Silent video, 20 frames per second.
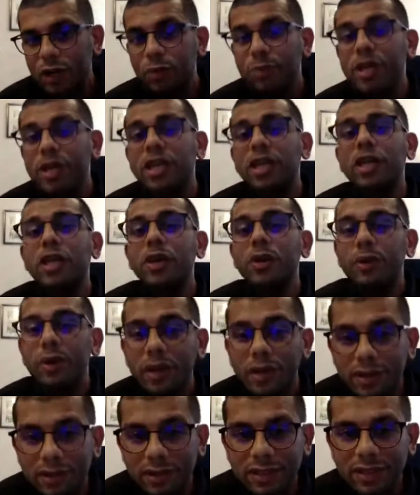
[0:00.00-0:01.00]
to be
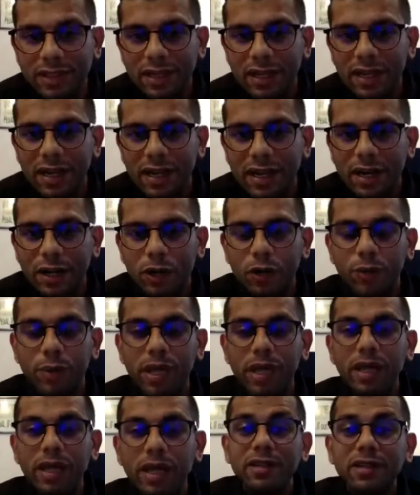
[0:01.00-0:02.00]
curious, to
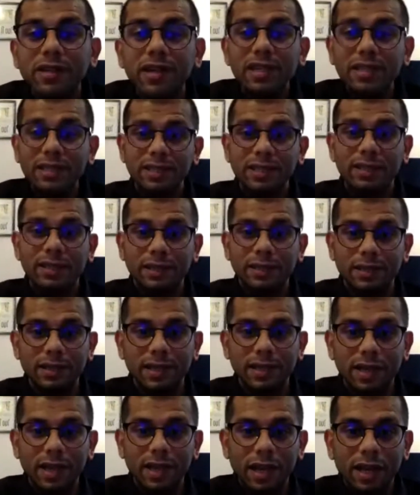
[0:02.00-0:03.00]
be interested
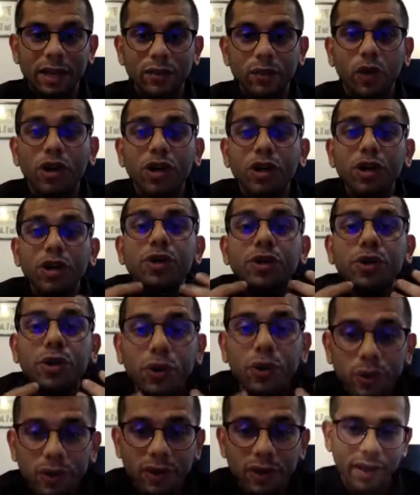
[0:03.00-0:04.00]
in what do
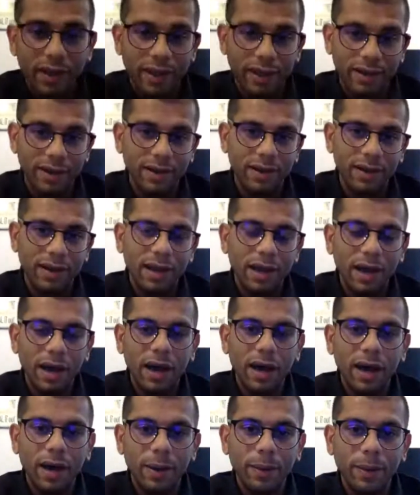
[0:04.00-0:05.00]
you think
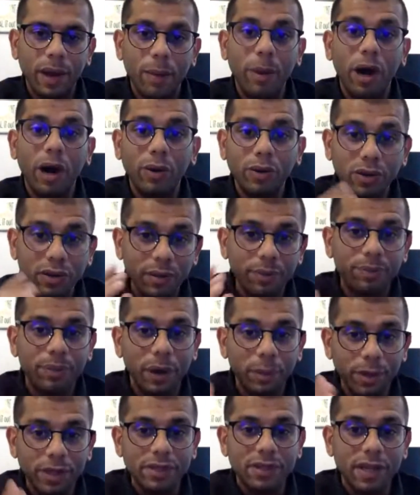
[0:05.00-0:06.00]
about the
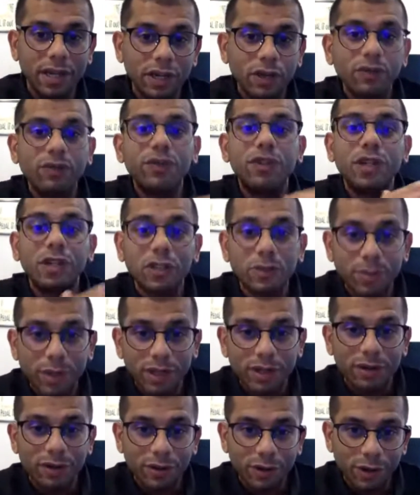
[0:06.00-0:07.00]
premise that you've just
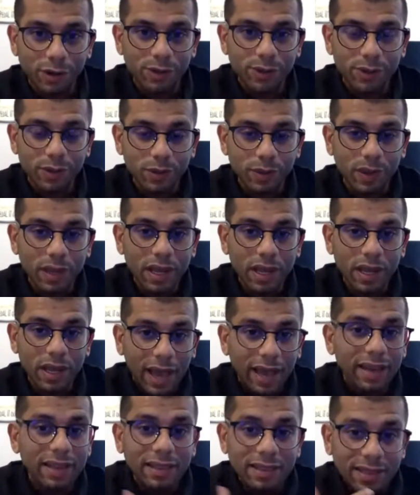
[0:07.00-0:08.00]
been introduced to.
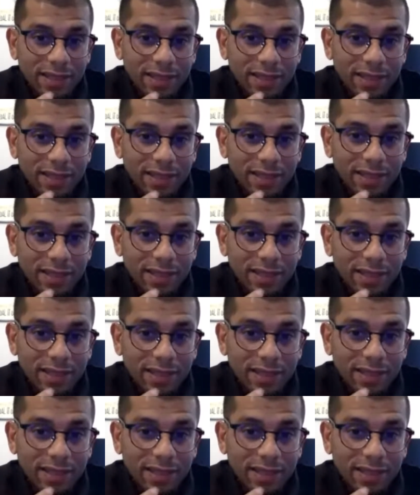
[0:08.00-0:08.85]
And in this way,